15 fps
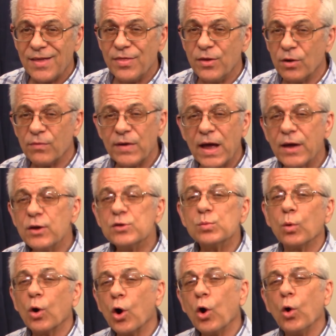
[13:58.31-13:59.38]
Their values
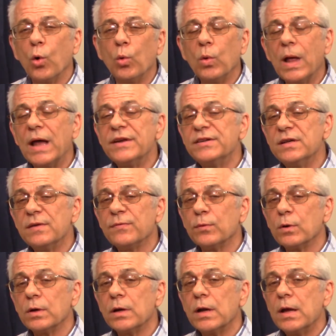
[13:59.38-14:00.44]
were a whole lot
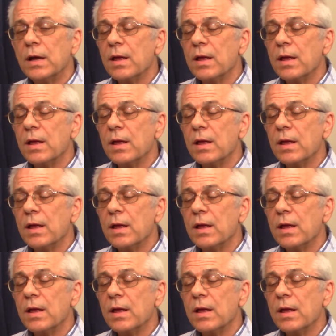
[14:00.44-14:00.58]
different